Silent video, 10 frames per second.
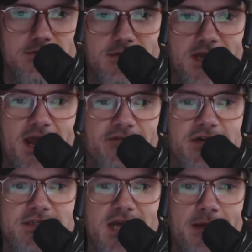Gonna have a
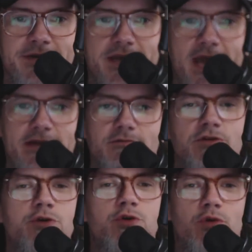good time tonight.
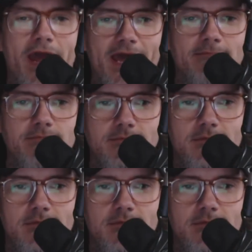Lou Gramm